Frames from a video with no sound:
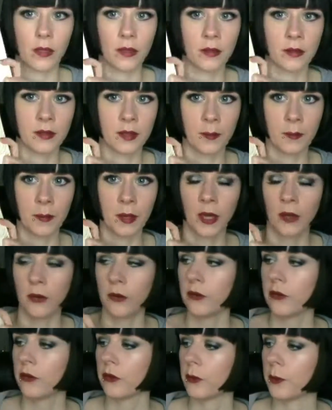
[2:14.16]
The Dump
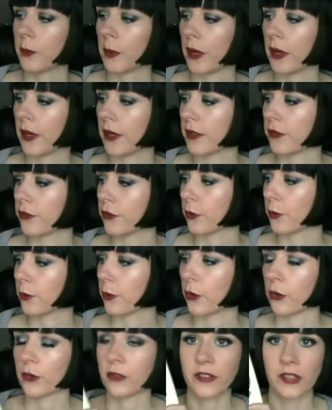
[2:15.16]
House by John
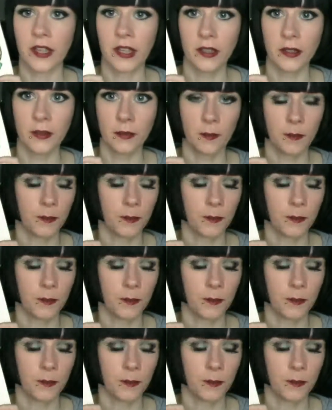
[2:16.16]
Burnside,